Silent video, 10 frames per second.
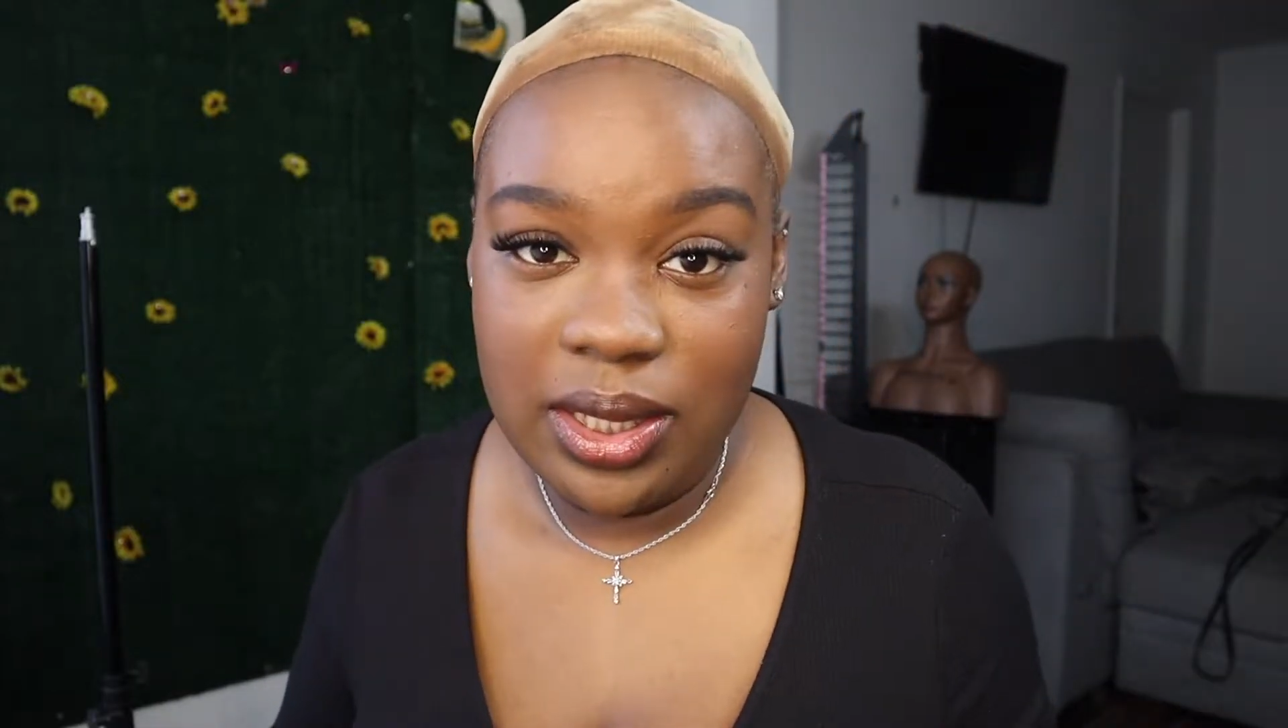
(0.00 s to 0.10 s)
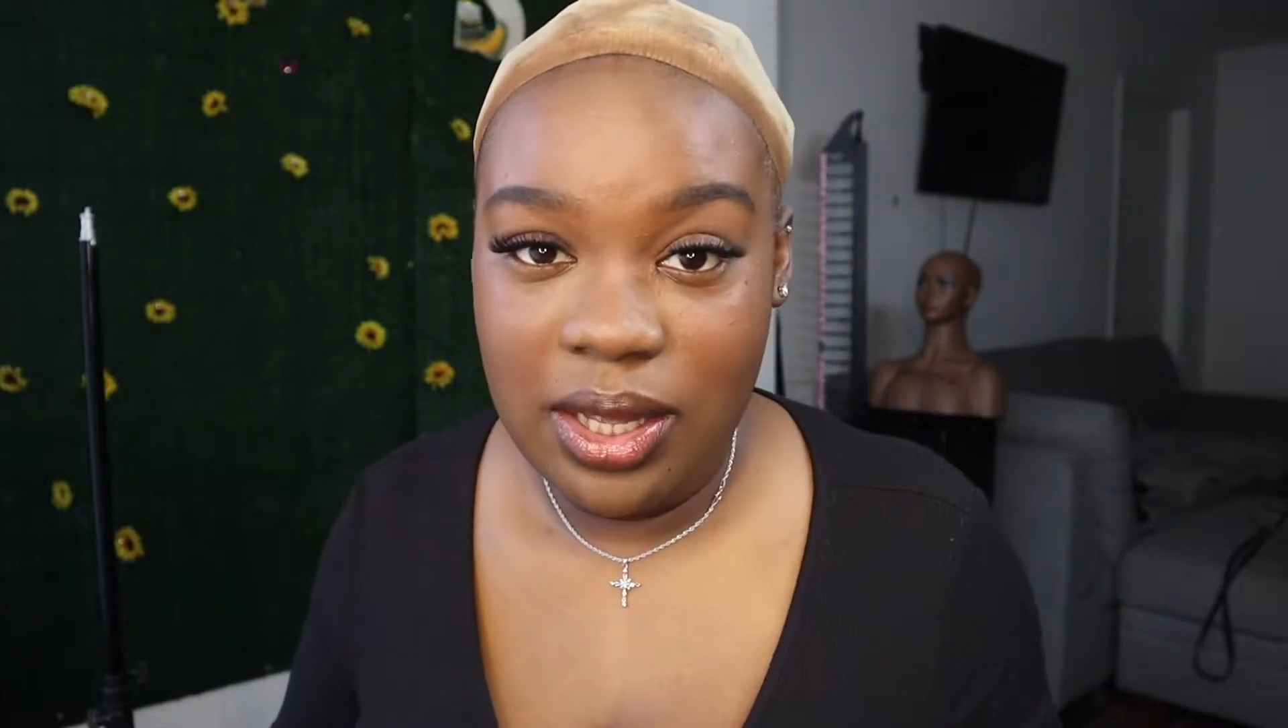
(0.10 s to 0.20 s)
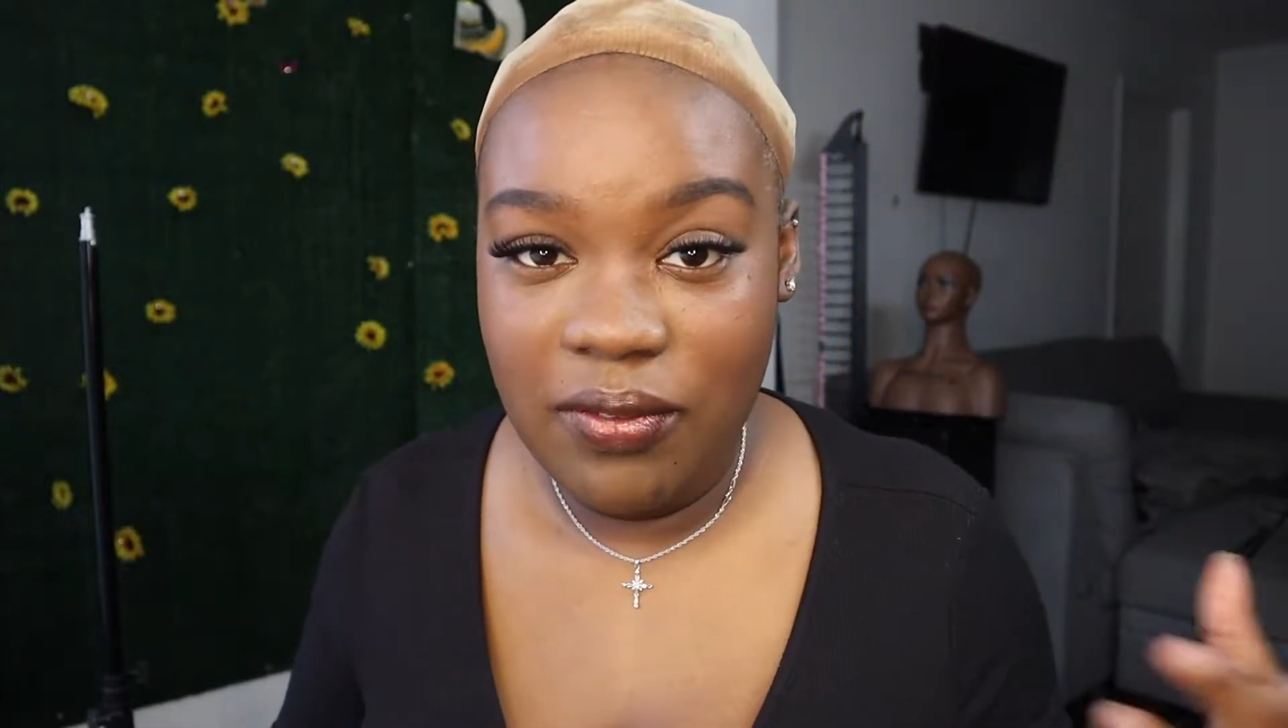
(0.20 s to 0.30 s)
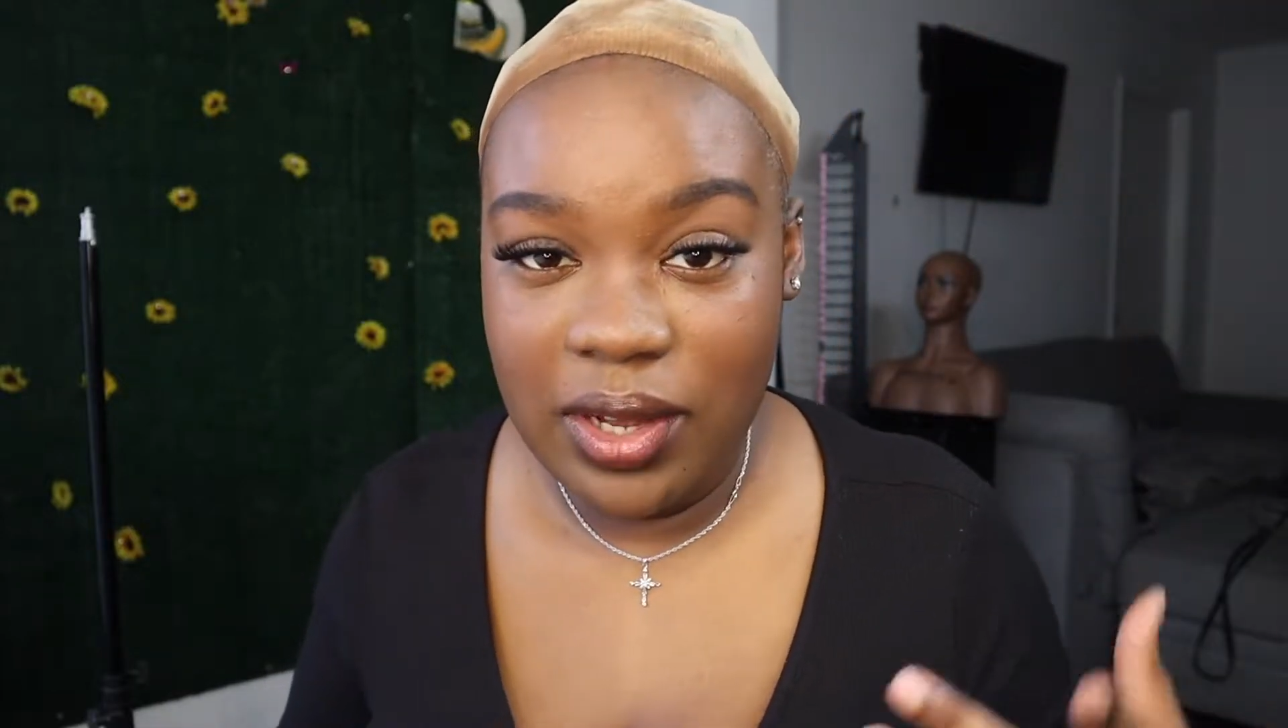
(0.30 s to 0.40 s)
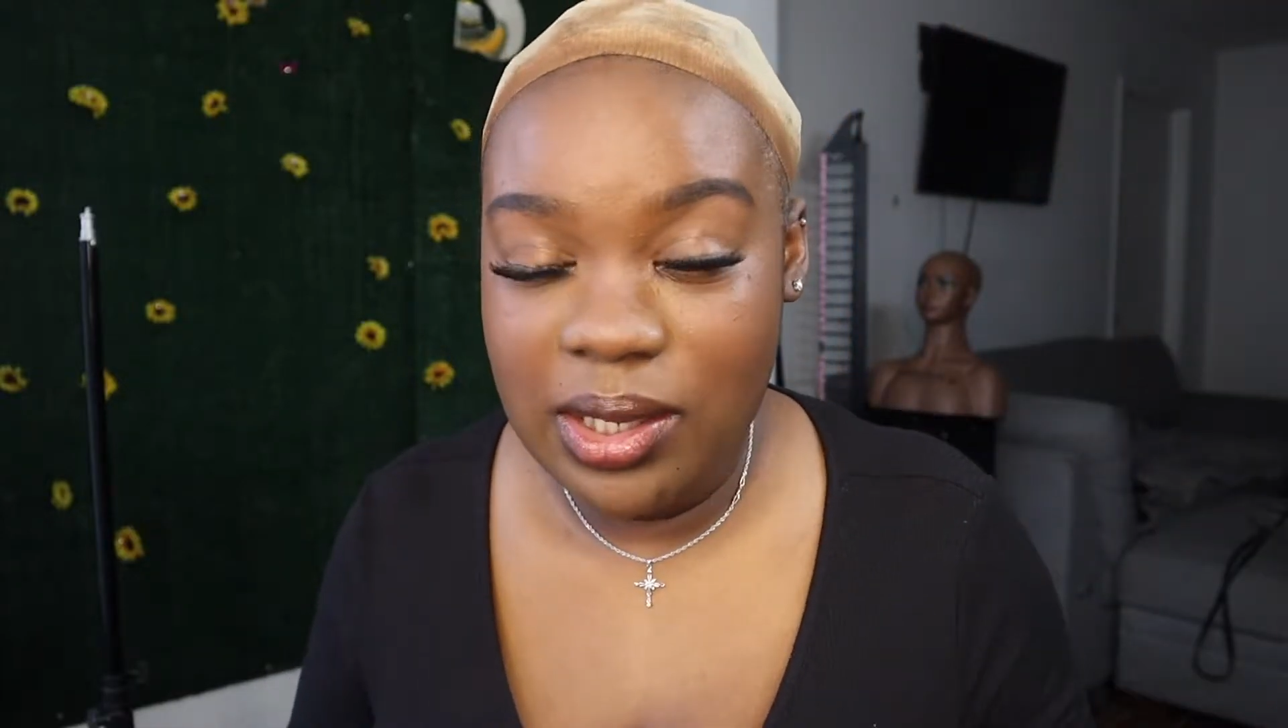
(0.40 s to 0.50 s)

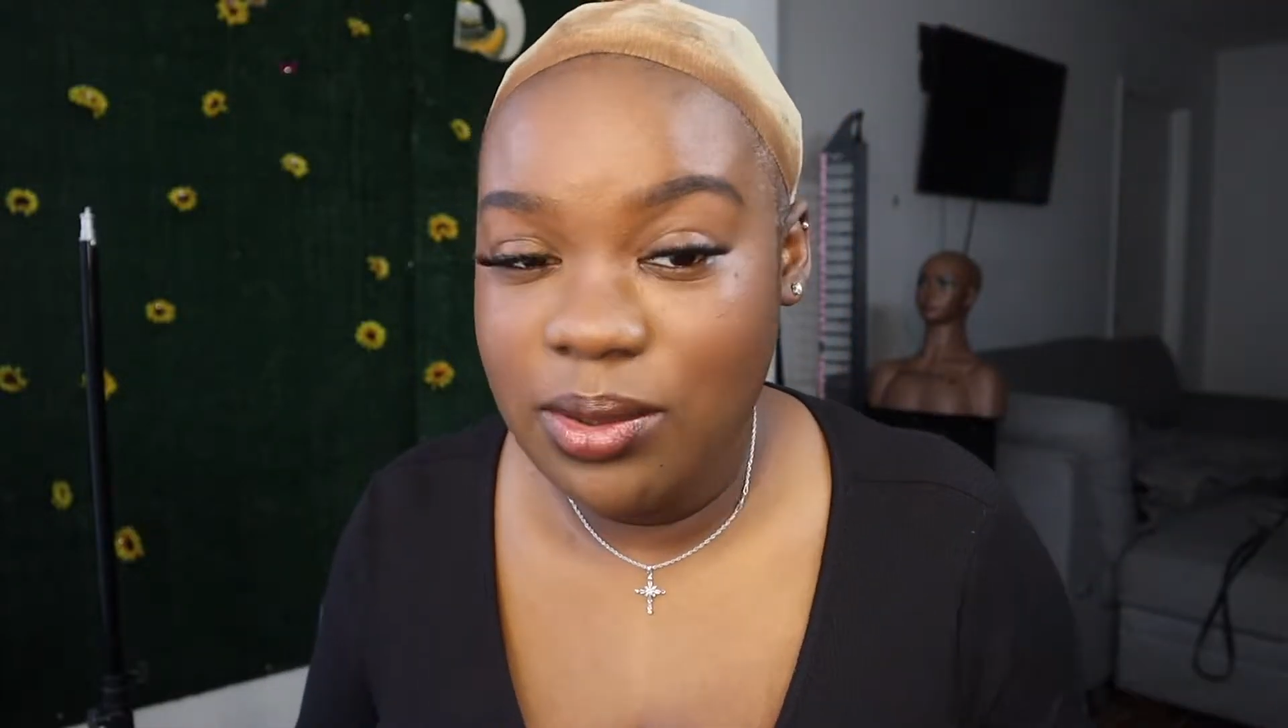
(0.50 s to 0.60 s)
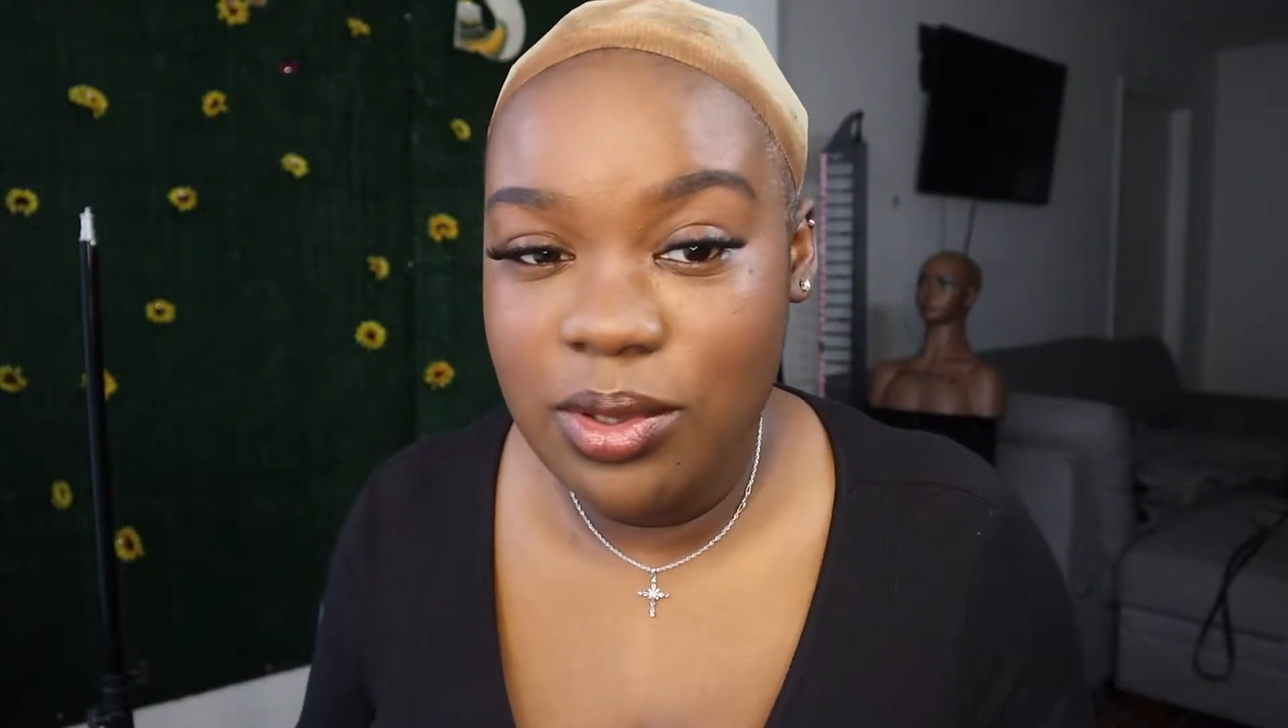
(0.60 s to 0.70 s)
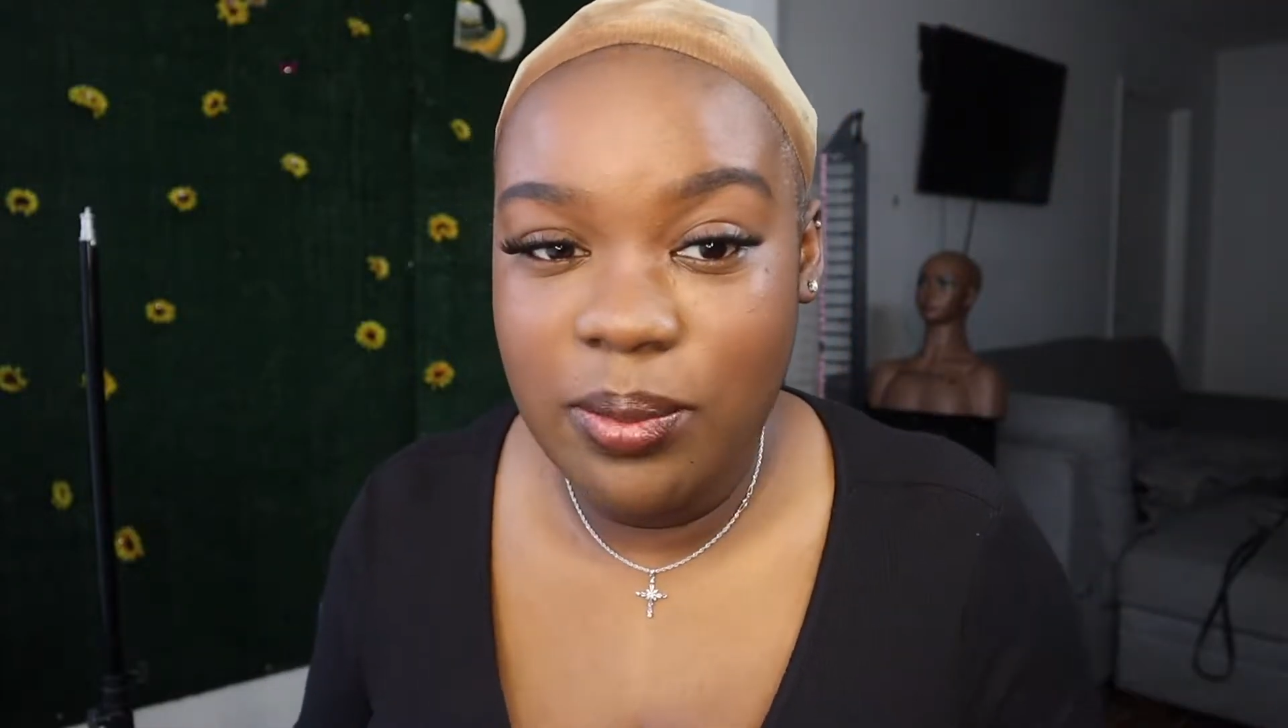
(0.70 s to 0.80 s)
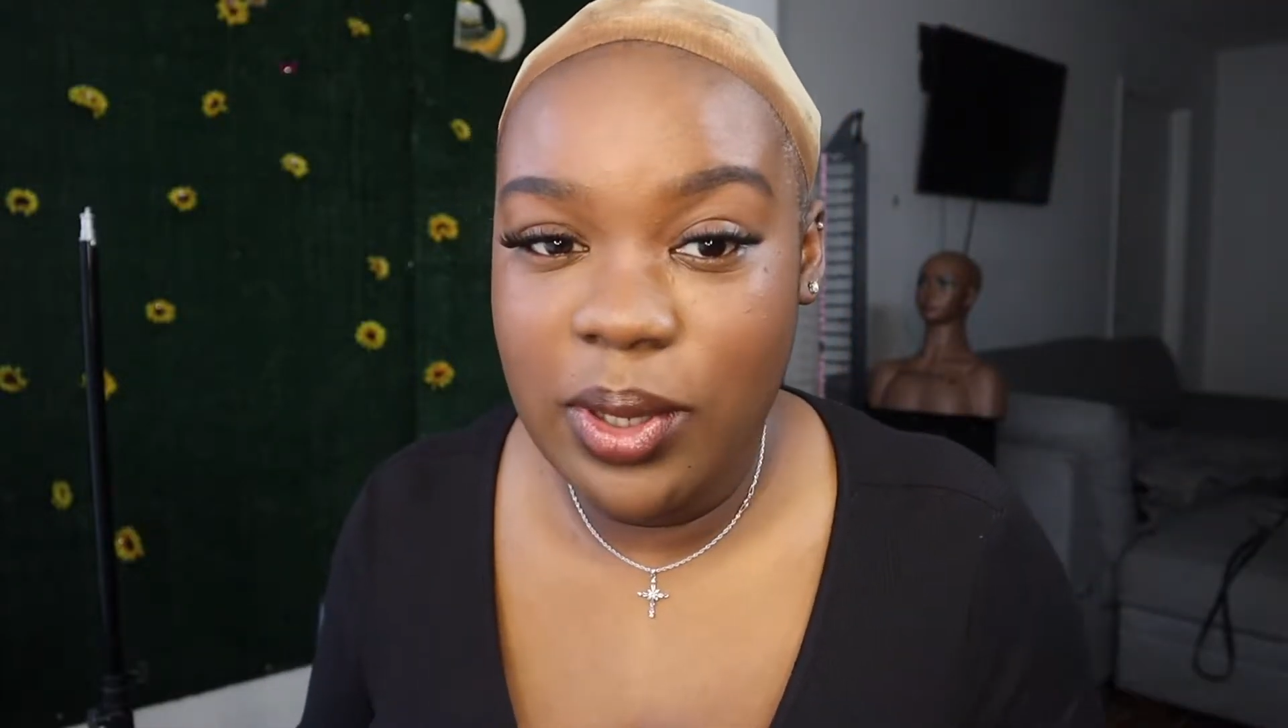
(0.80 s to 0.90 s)
if I don't do the